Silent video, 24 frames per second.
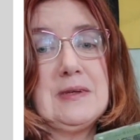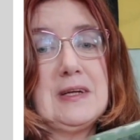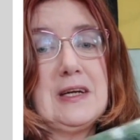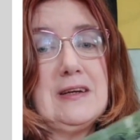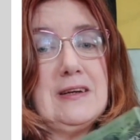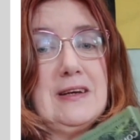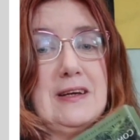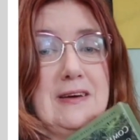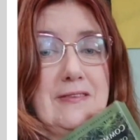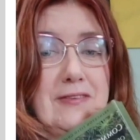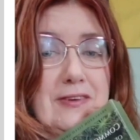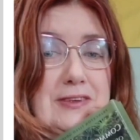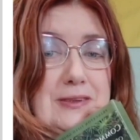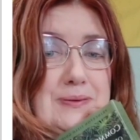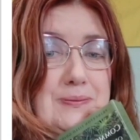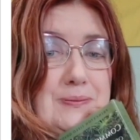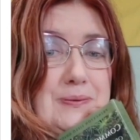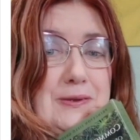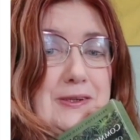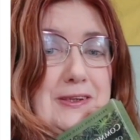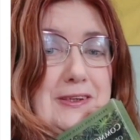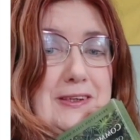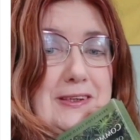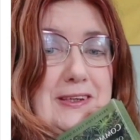but I love this
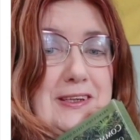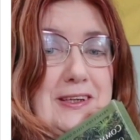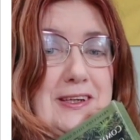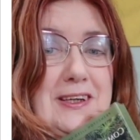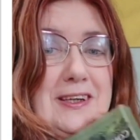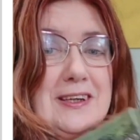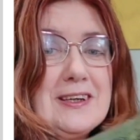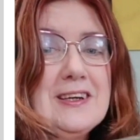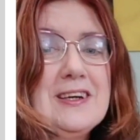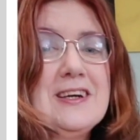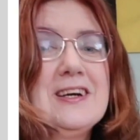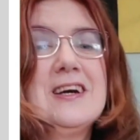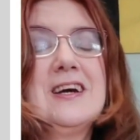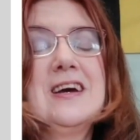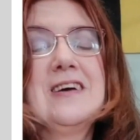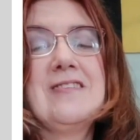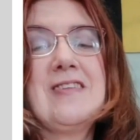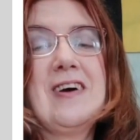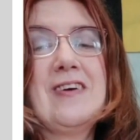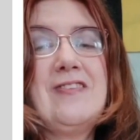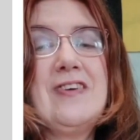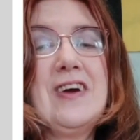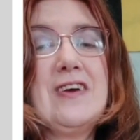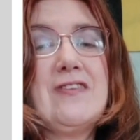book.
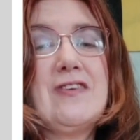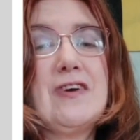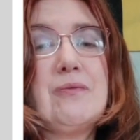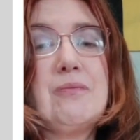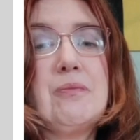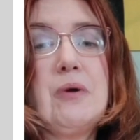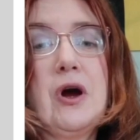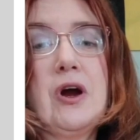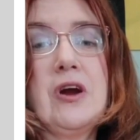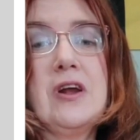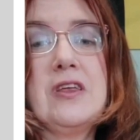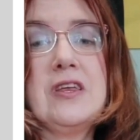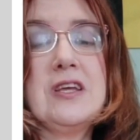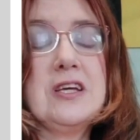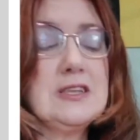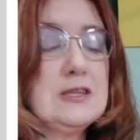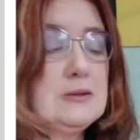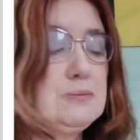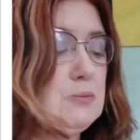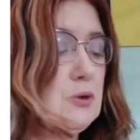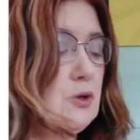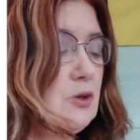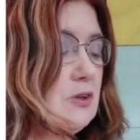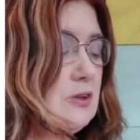My favorite part of
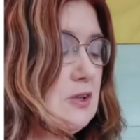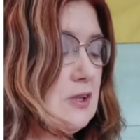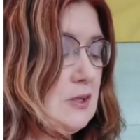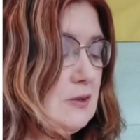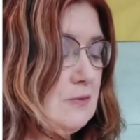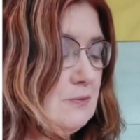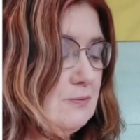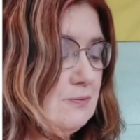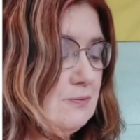this book,